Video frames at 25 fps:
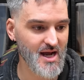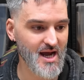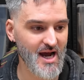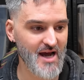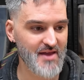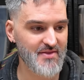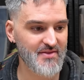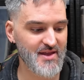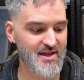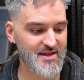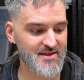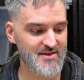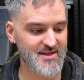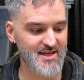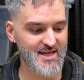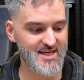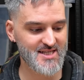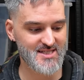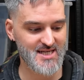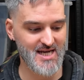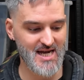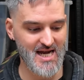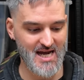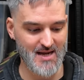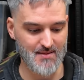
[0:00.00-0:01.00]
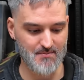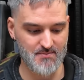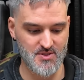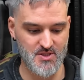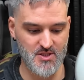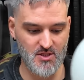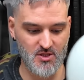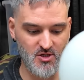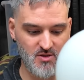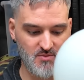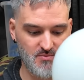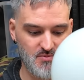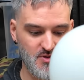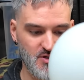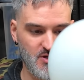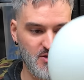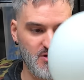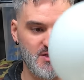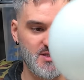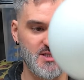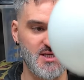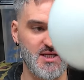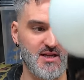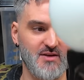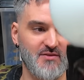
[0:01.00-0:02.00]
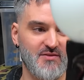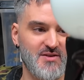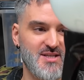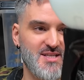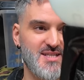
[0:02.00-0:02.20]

And then this absolute beauty for